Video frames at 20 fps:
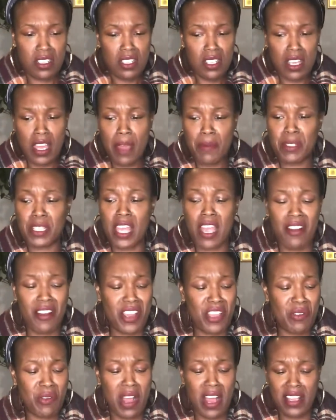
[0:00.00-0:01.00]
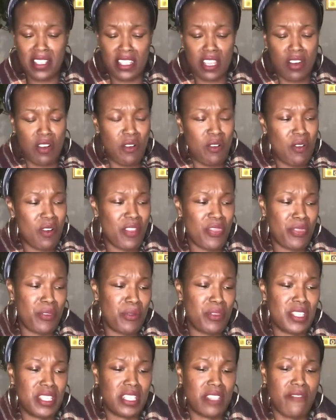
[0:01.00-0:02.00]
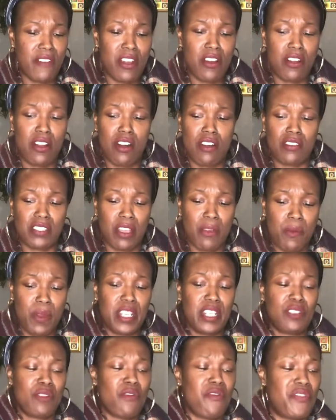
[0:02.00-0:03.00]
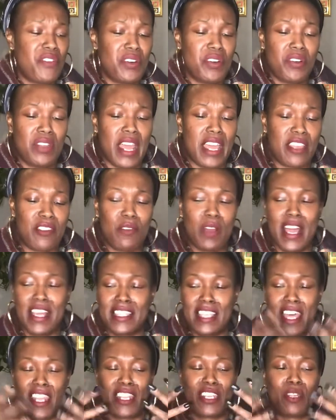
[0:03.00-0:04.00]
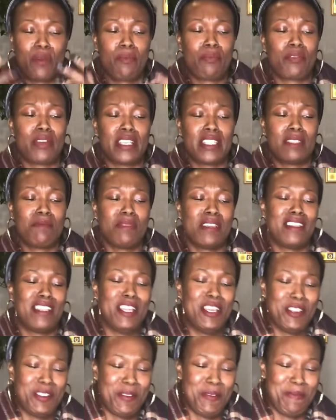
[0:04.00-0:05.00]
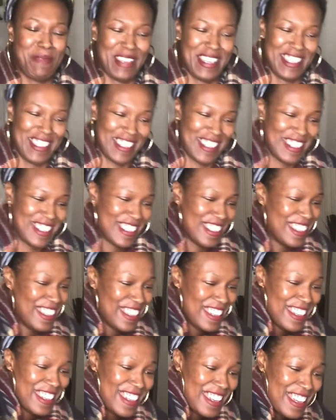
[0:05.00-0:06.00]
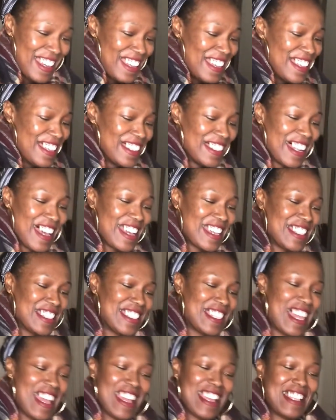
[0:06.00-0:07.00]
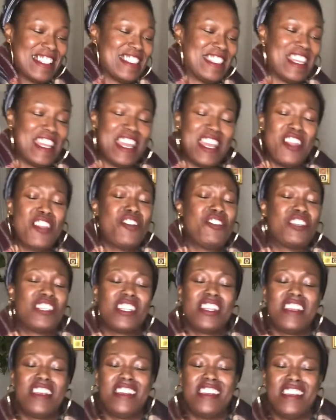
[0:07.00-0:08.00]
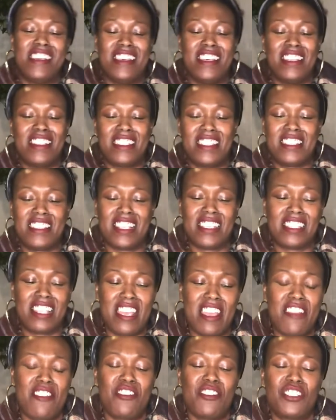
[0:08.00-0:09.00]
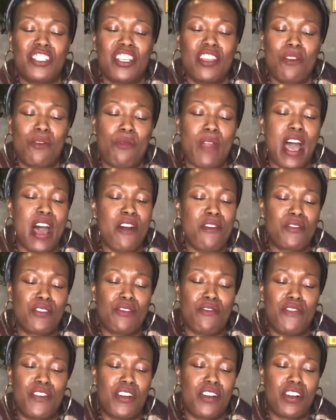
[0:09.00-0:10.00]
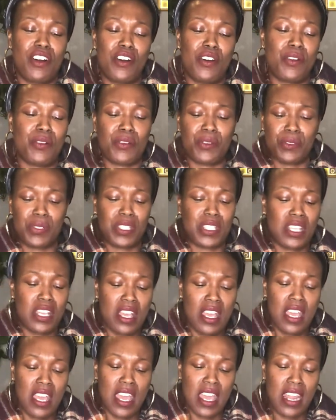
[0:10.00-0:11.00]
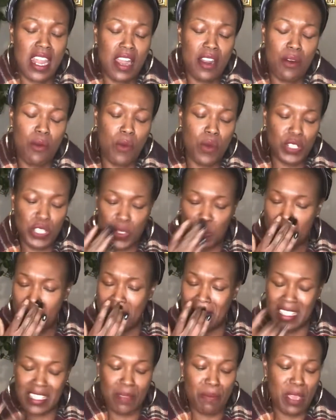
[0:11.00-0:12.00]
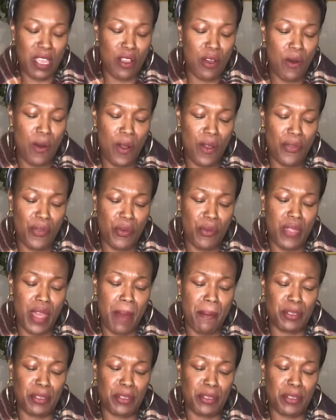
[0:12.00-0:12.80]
I'm sorry you guys are going through this, Virgos. I really do feel like you guys kind of depress me a little bit. Like, it's like the energy is. It's like the energy around you, Virgos. And I don't want you guys to be going through that.